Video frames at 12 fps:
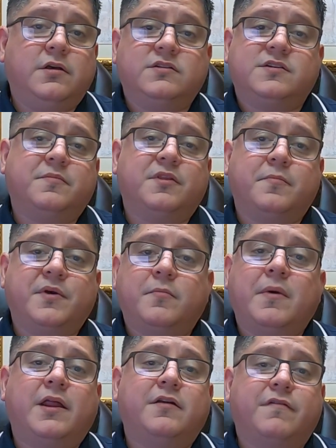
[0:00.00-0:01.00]
some of the big
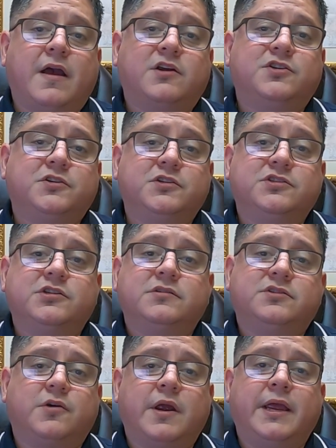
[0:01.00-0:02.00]
manufacturers,
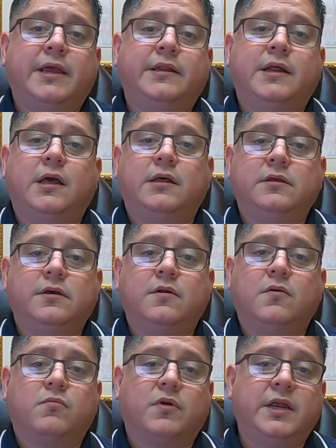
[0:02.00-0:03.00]
Trane,
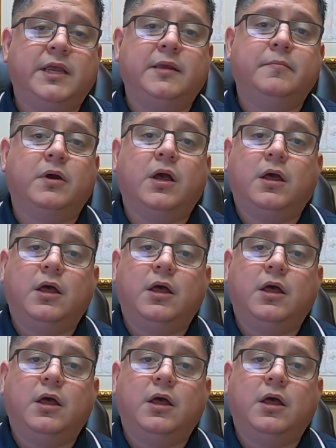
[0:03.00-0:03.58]
Rheem,